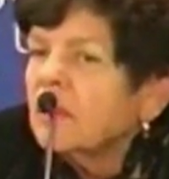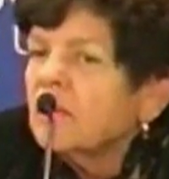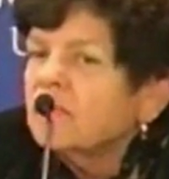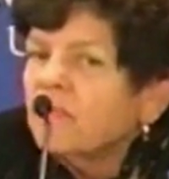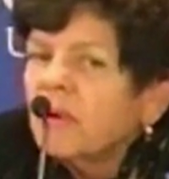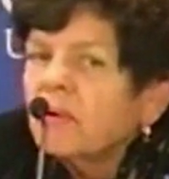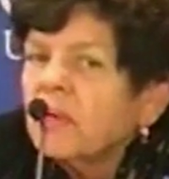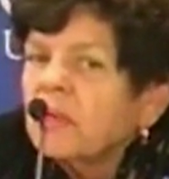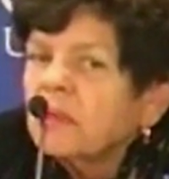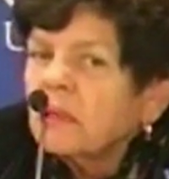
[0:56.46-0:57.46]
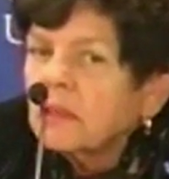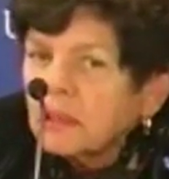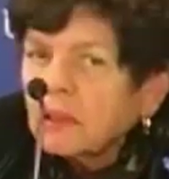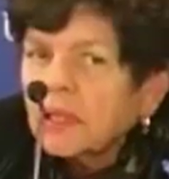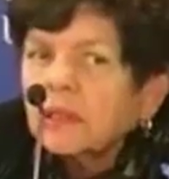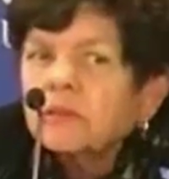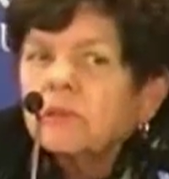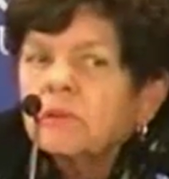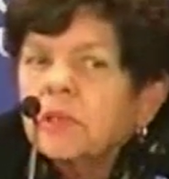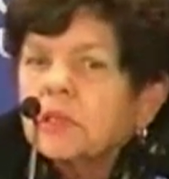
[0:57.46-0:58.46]
very clearly,
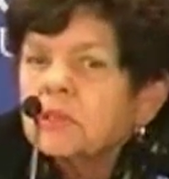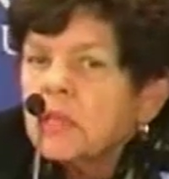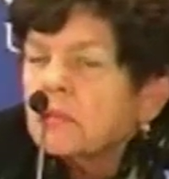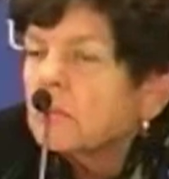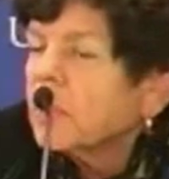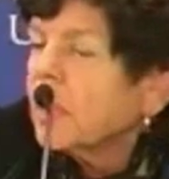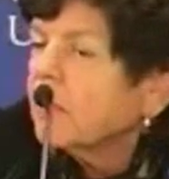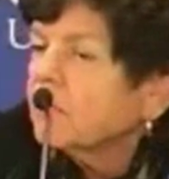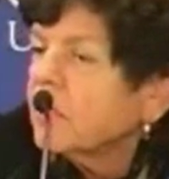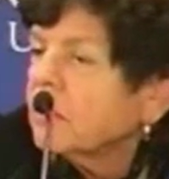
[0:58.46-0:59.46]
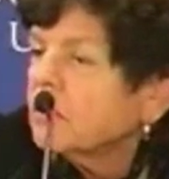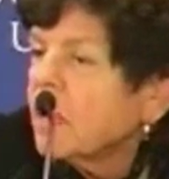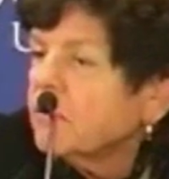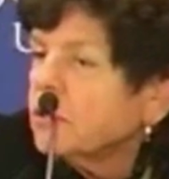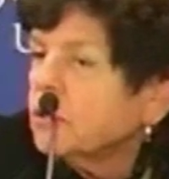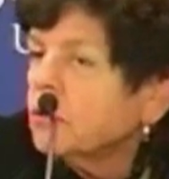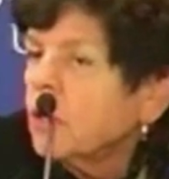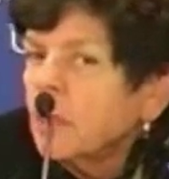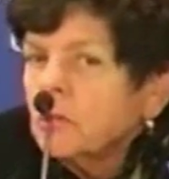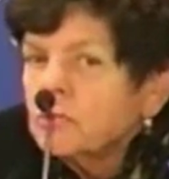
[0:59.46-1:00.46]
to the extent that we have a revenue
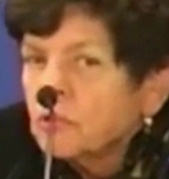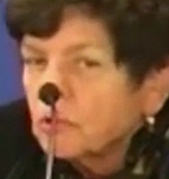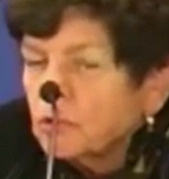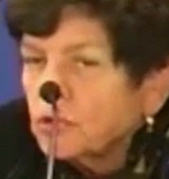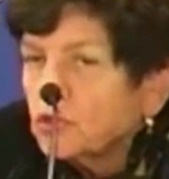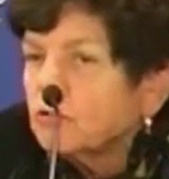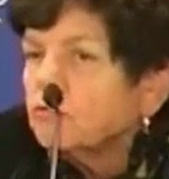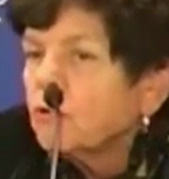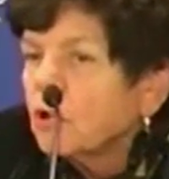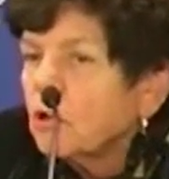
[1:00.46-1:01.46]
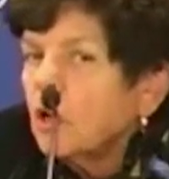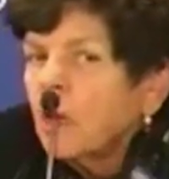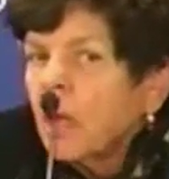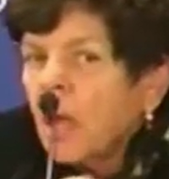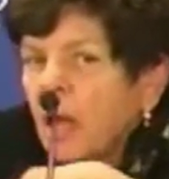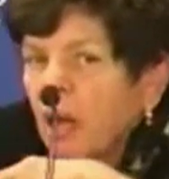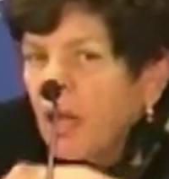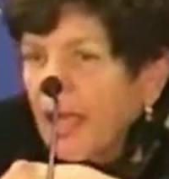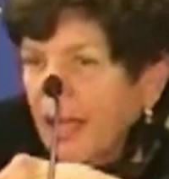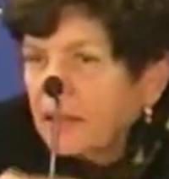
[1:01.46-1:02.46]
solution for
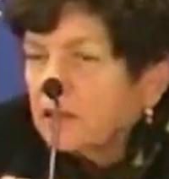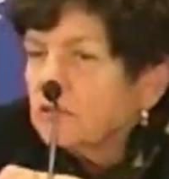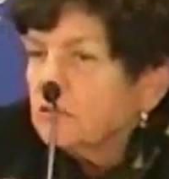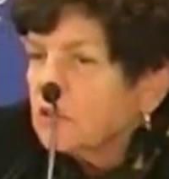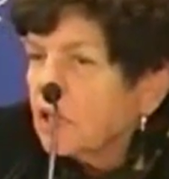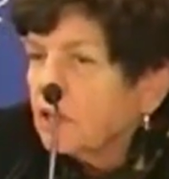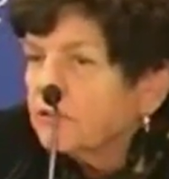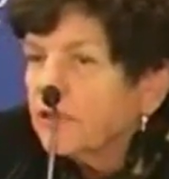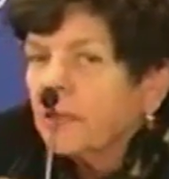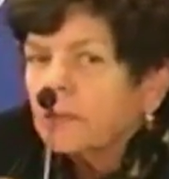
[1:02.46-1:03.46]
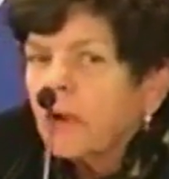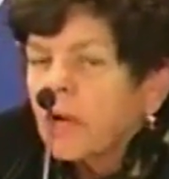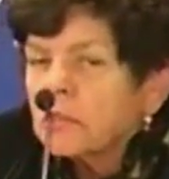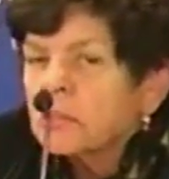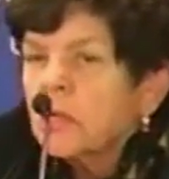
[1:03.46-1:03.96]
adding to the health care costs,